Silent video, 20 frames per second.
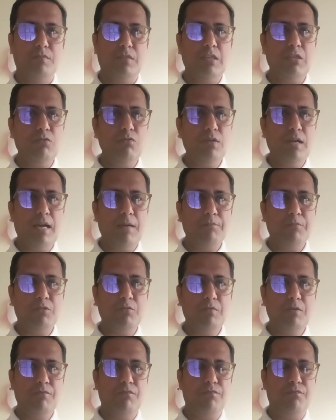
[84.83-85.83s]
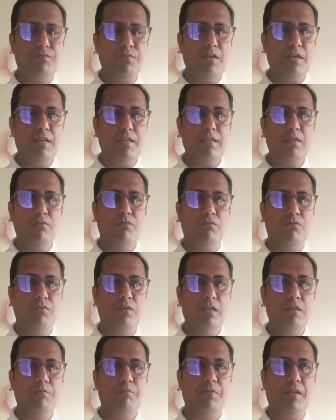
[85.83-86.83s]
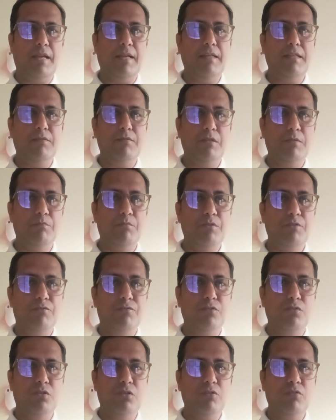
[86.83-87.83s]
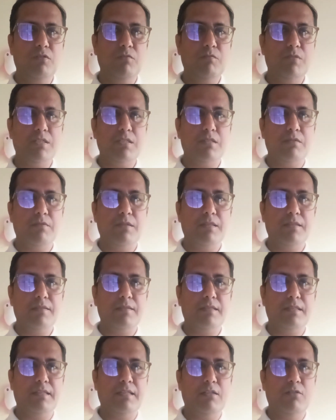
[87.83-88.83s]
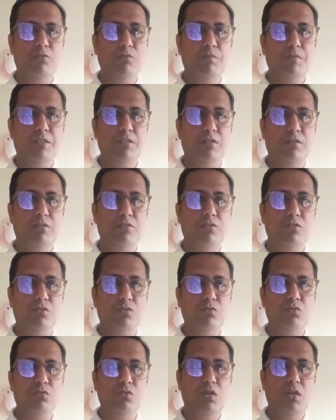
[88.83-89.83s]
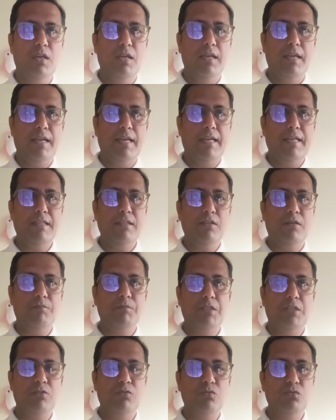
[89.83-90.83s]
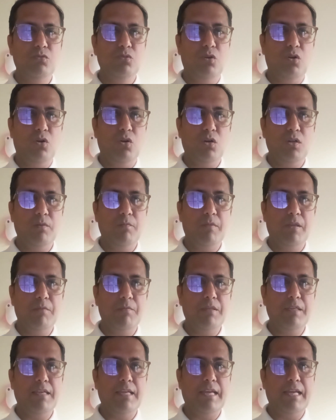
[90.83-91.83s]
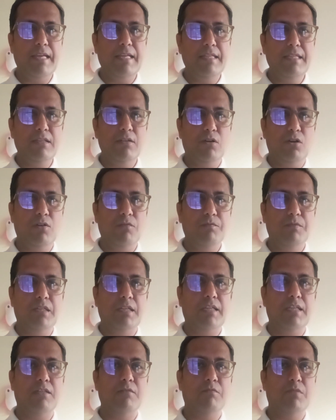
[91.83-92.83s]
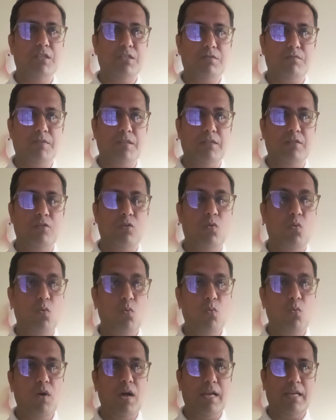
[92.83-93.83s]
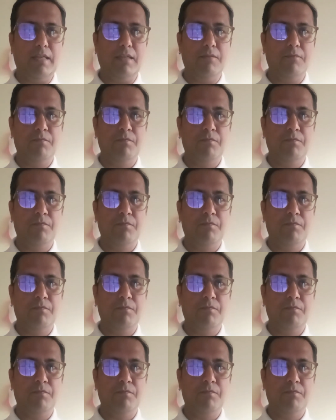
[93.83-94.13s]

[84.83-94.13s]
You have to be very well planned even before you invest even a single rupee also to any of the tool or maybe any of the investment. Why?